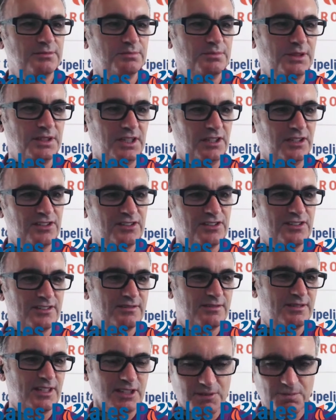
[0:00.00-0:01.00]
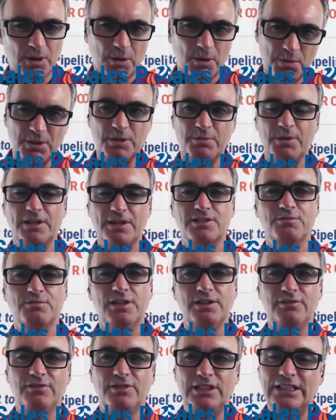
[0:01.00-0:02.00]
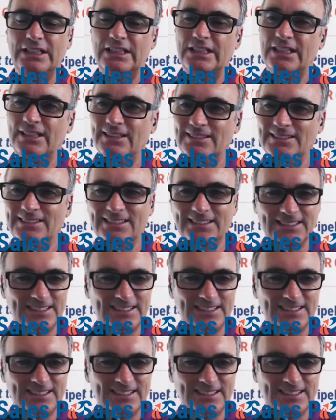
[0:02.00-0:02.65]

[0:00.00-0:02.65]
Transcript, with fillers: Because that's probably the best way for you to go.